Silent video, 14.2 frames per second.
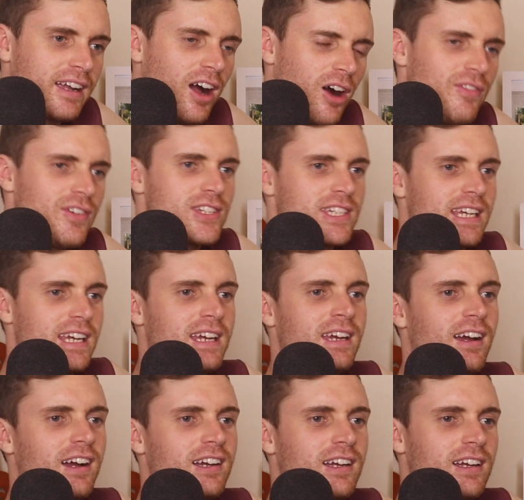Obviously,
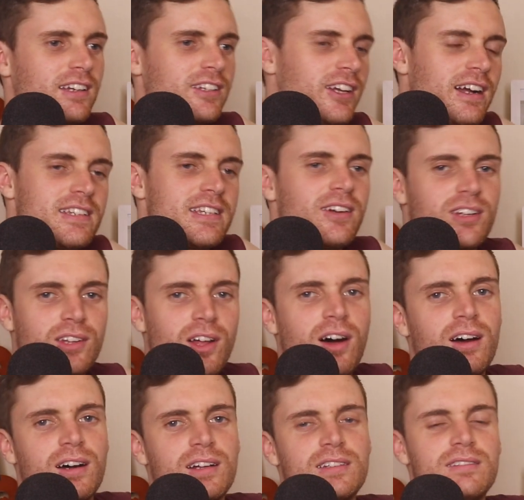you guys hear it a
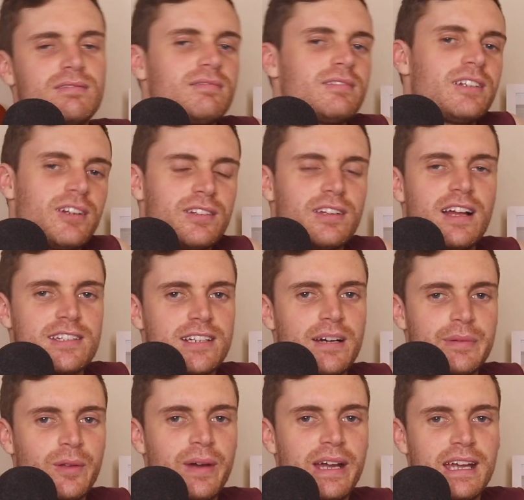lot on in the last
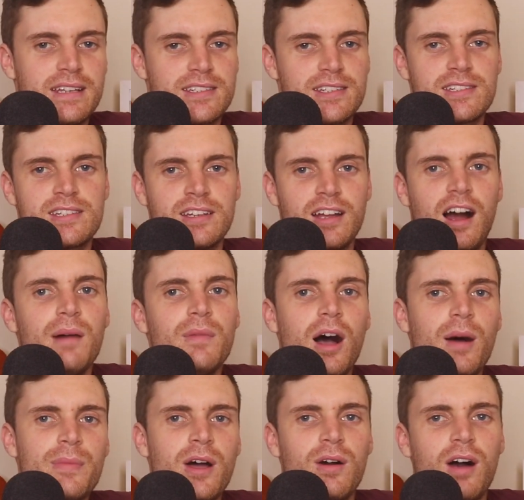couple of weeks.
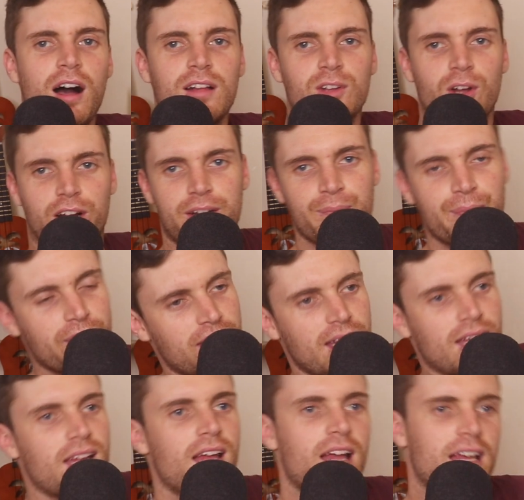I'm not. Look,
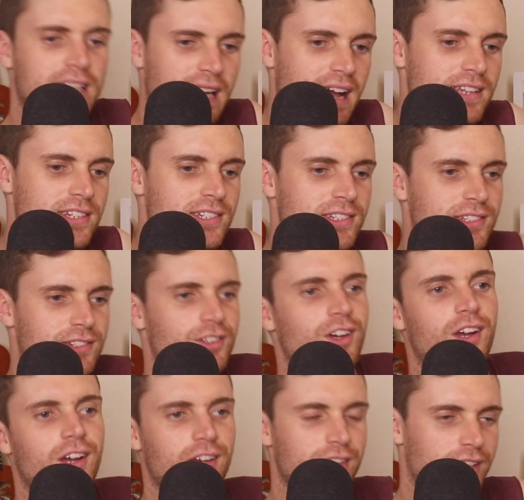yes,
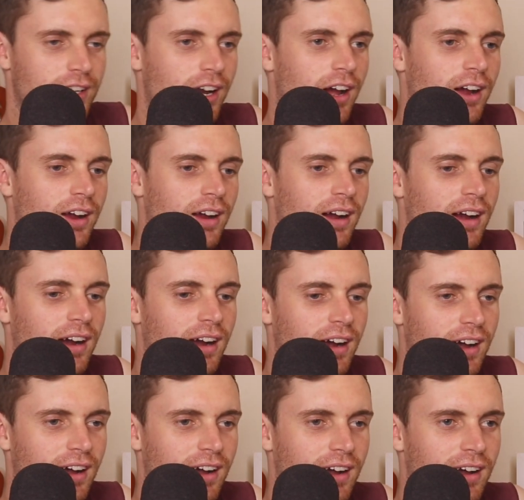
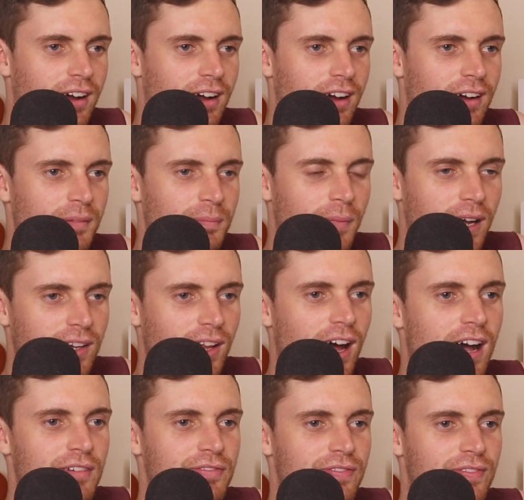my
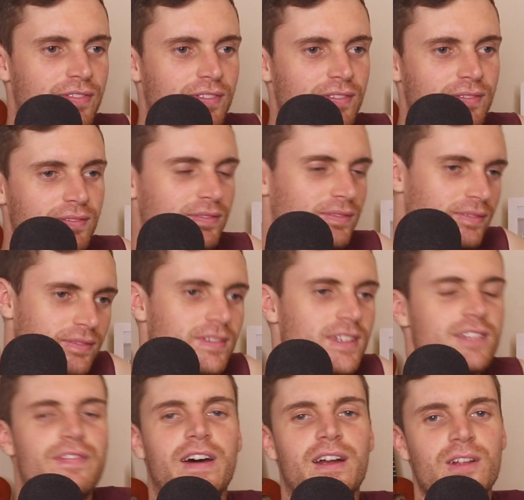life is
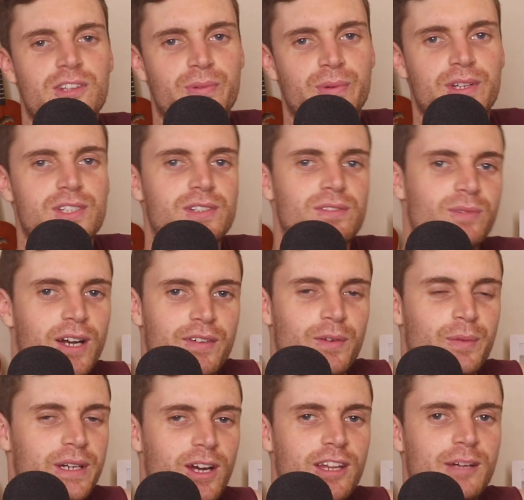a fat old swish. Whatever,
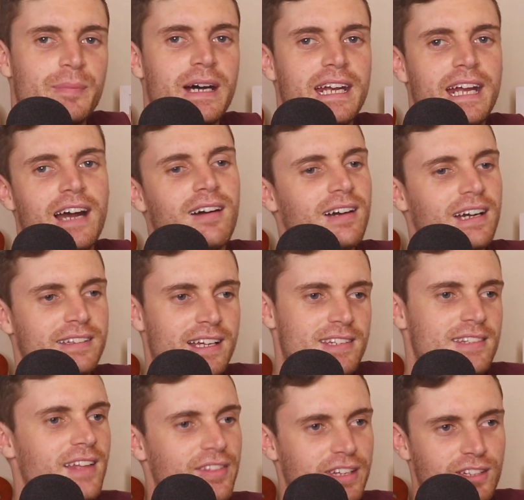we know that by now, and that's
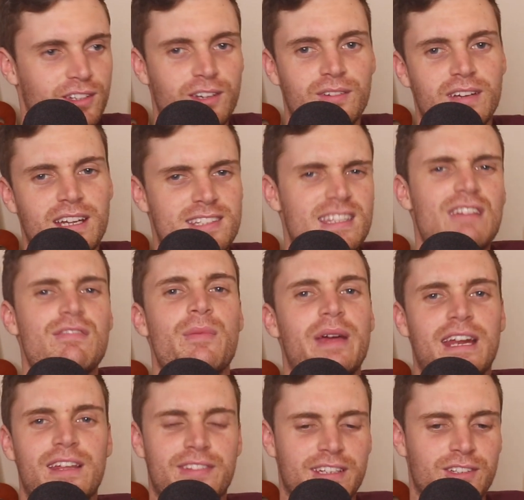nothing new. It's never been
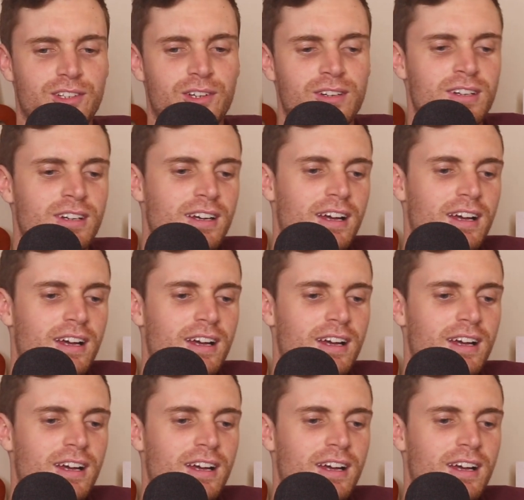anything new.